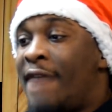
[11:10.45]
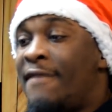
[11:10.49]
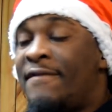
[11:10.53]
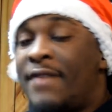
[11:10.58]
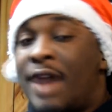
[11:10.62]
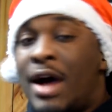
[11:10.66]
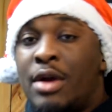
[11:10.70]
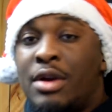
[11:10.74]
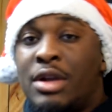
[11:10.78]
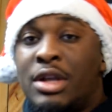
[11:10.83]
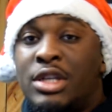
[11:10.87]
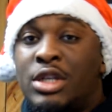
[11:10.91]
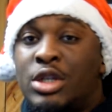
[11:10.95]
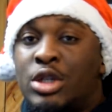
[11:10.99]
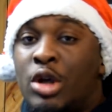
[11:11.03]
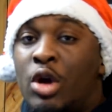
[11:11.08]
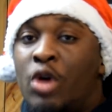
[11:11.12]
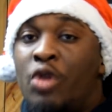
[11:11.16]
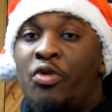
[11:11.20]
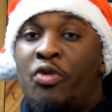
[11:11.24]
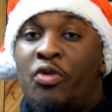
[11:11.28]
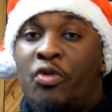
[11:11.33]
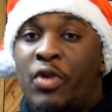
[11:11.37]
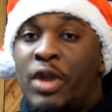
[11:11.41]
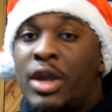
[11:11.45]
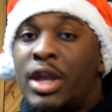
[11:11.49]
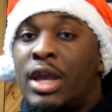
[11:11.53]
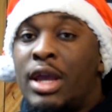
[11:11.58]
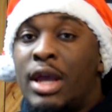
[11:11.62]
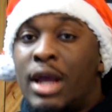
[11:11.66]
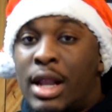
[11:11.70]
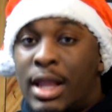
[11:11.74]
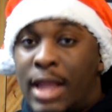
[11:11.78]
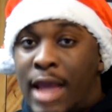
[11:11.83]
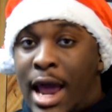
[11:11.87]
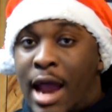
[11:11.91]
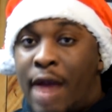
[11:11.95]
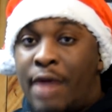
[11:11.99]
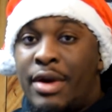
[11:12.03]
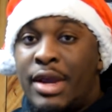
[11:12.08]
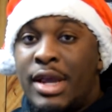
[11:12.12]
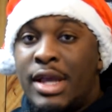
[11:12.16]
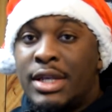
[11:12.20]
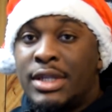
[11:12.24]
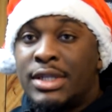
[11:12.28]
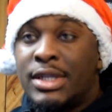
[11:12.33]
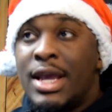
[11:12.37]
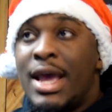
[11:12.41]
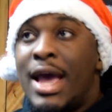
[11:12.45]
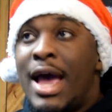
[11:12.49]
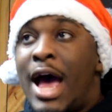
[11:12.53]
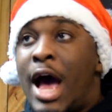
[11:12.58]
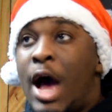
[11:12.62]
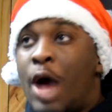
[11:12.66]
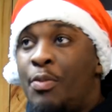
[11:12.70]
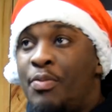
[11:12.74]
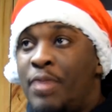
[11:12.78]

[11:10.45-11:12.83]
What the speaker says: I found it so freaking hilarious